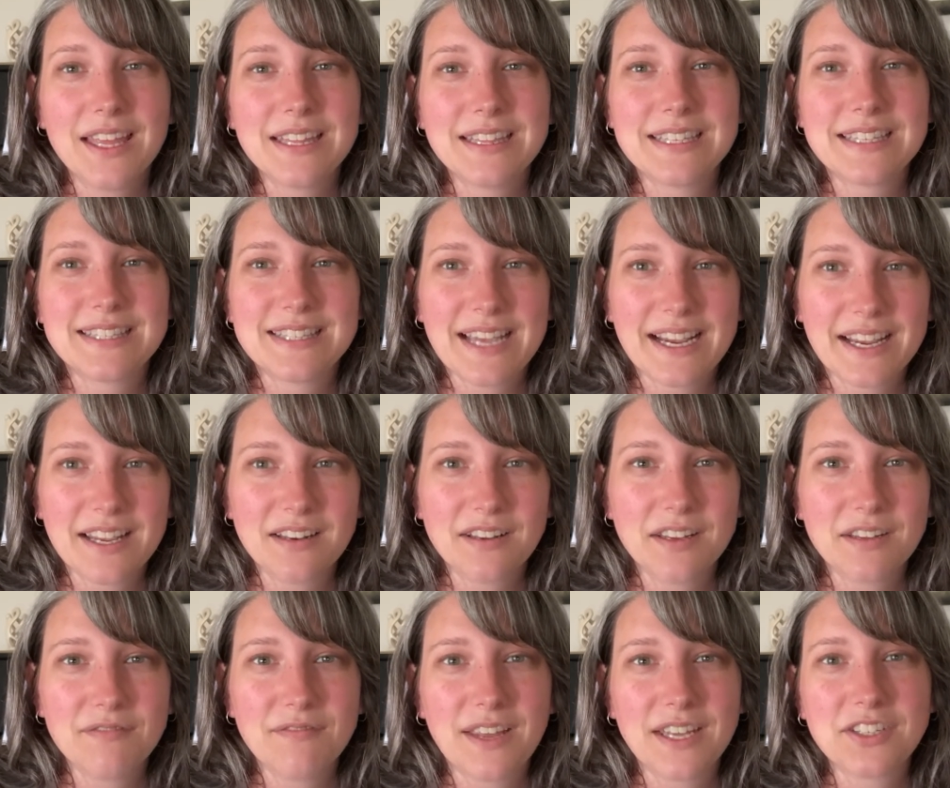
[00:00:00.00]
The second
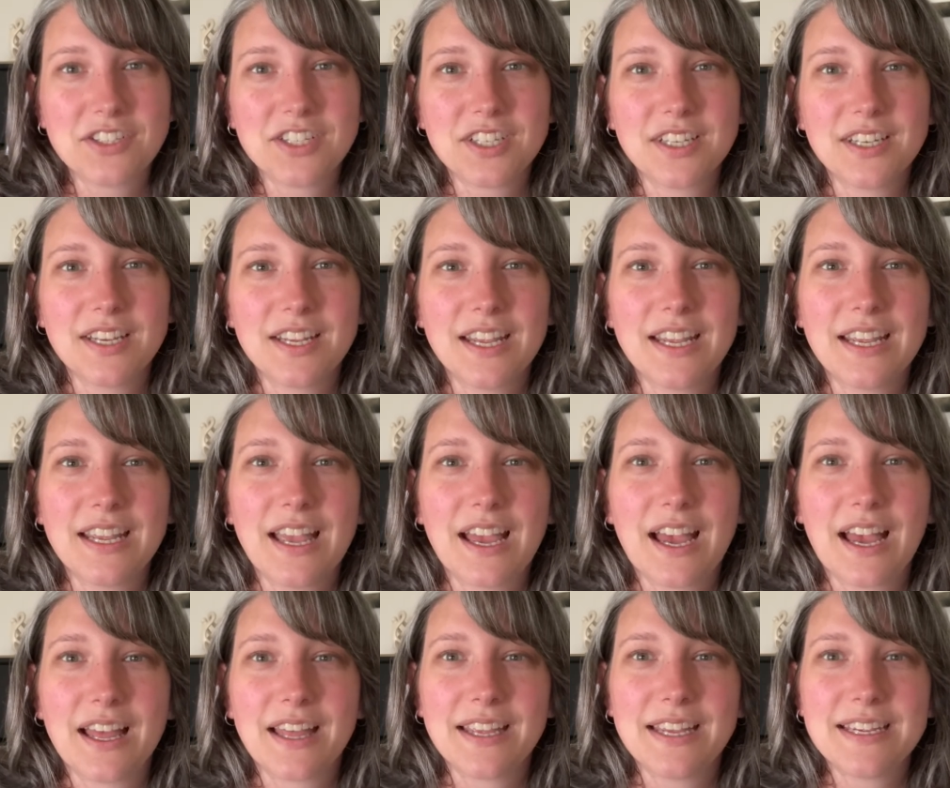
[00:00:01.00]
convention
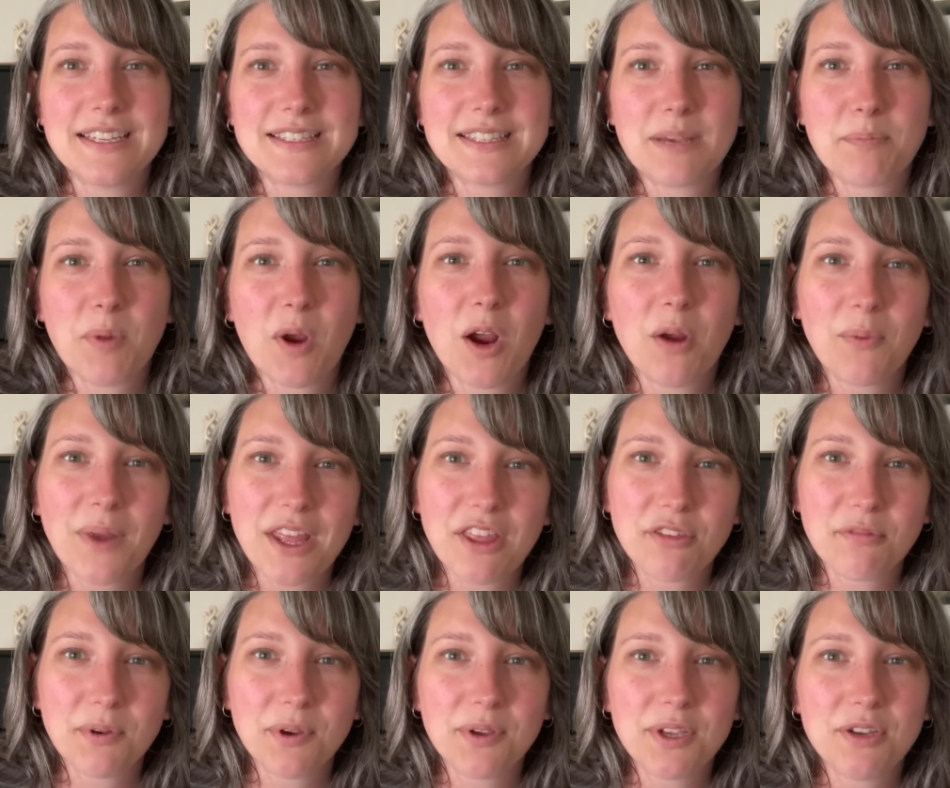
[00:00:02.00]
is that partway
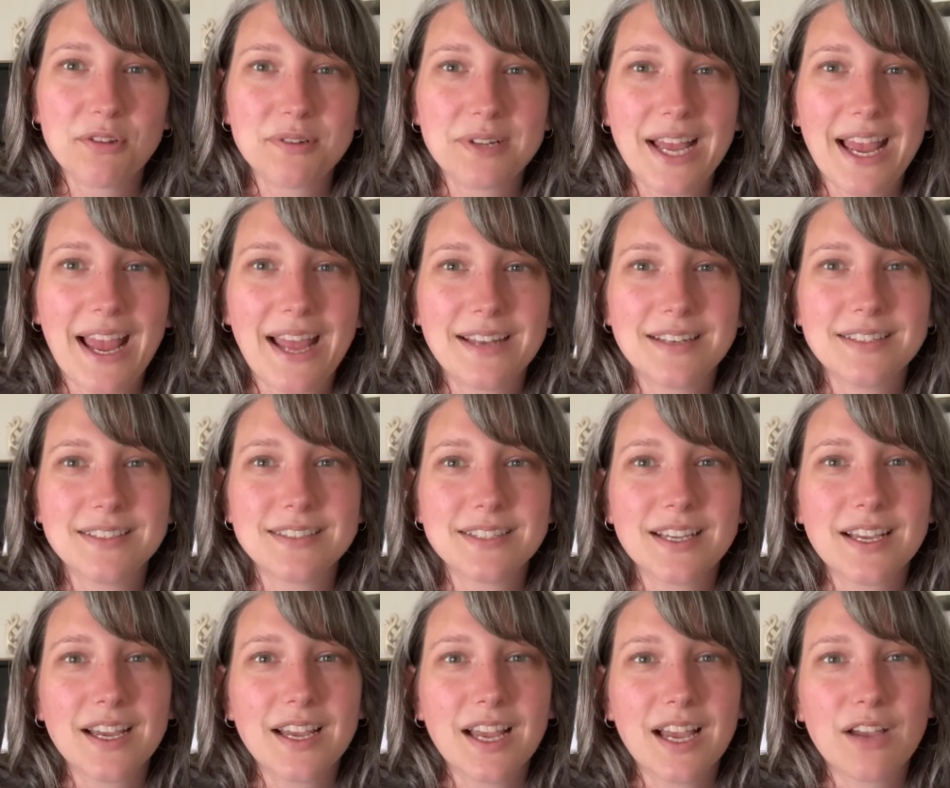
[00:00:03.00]
through you will end
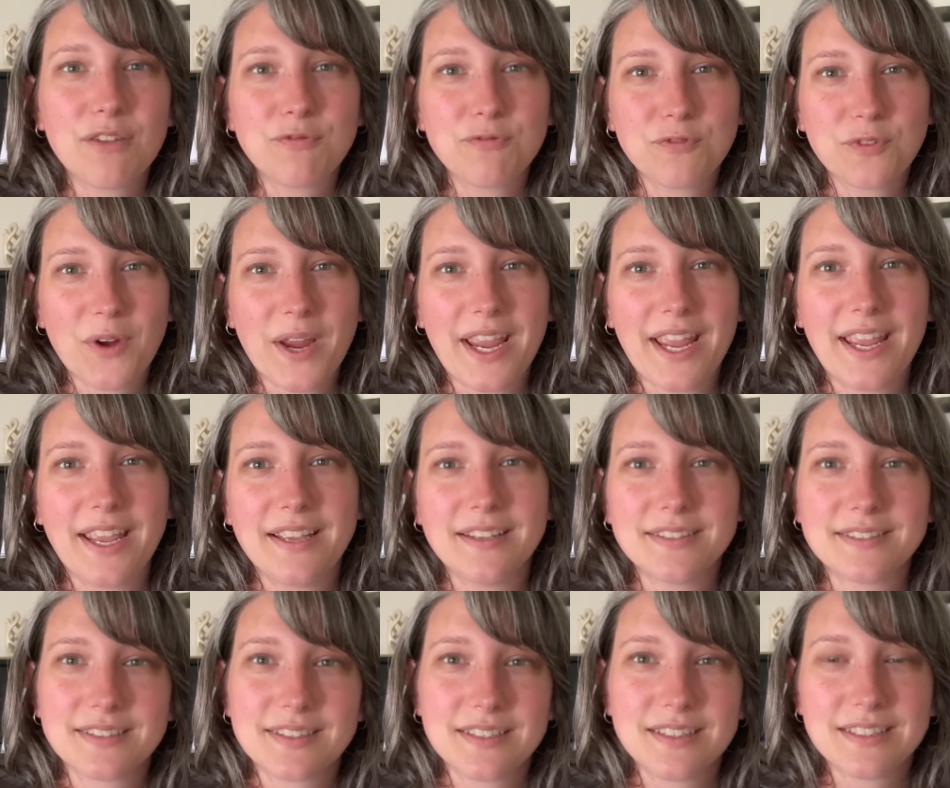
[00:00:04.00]
a
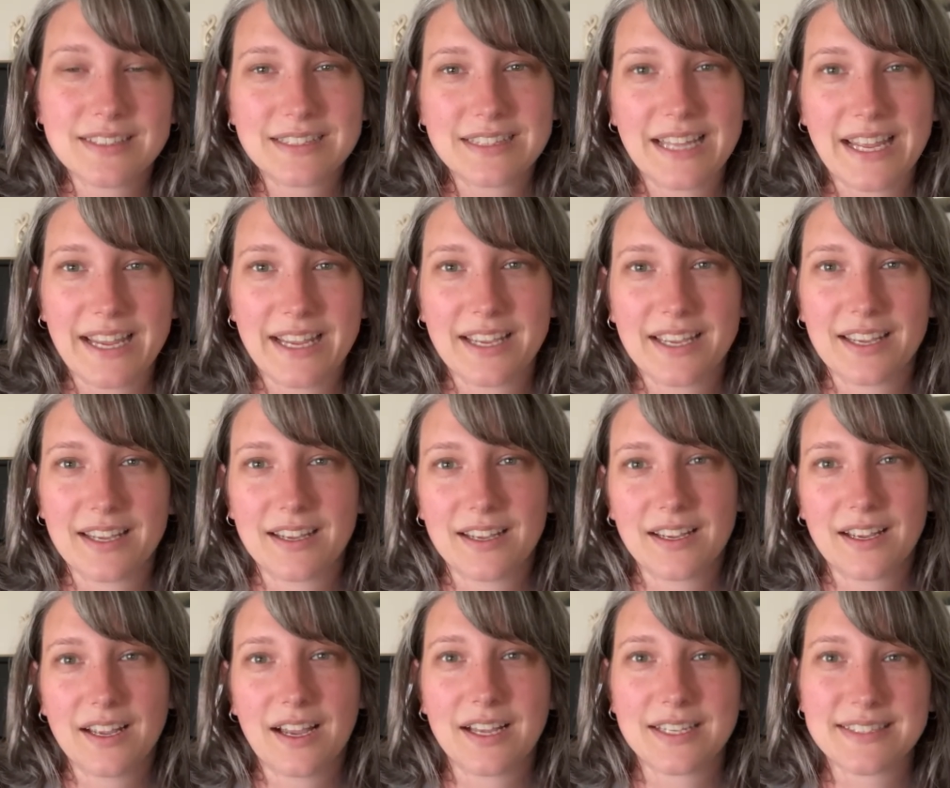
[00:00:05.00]
phrase, like
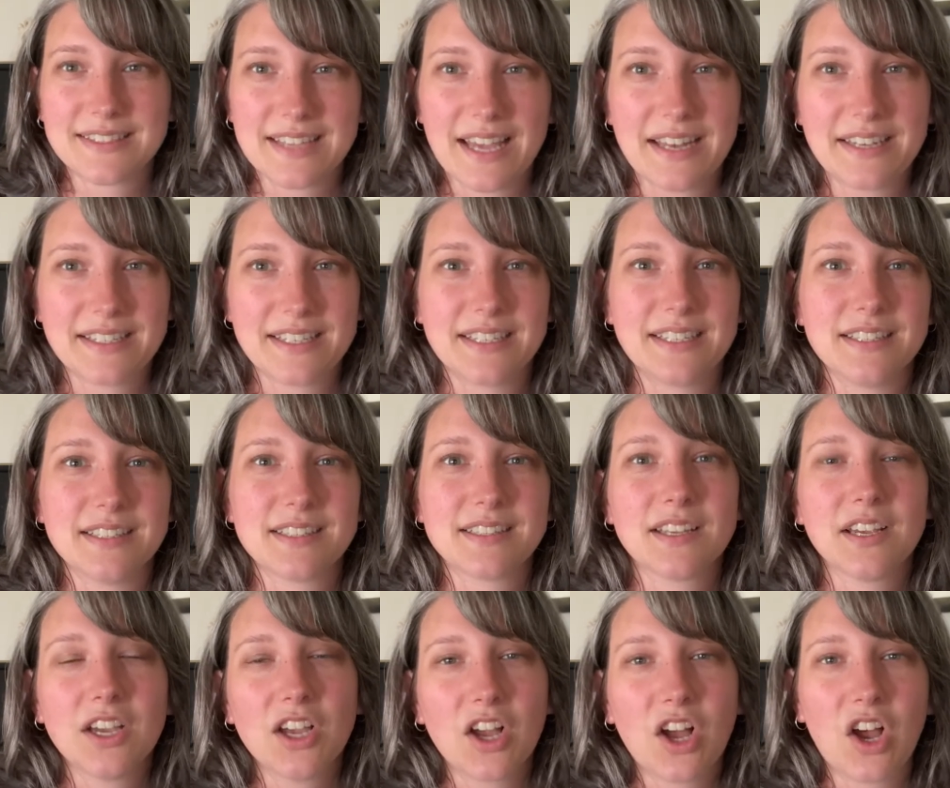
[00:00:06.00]
a sentence,
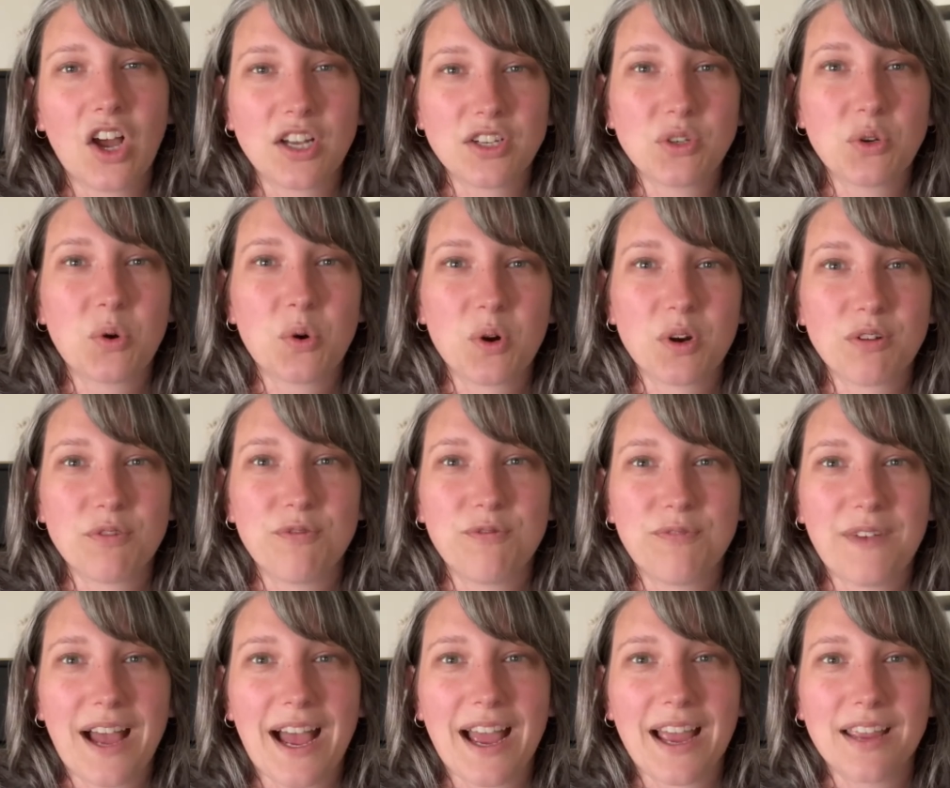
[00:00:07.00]
on chord
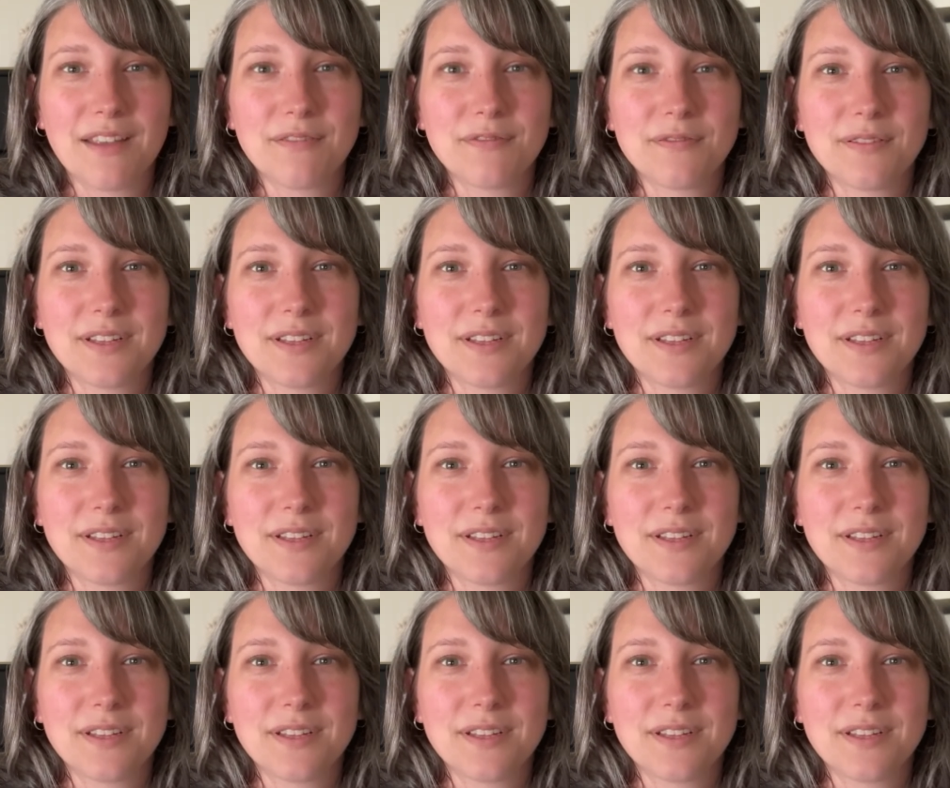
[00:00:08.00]
5.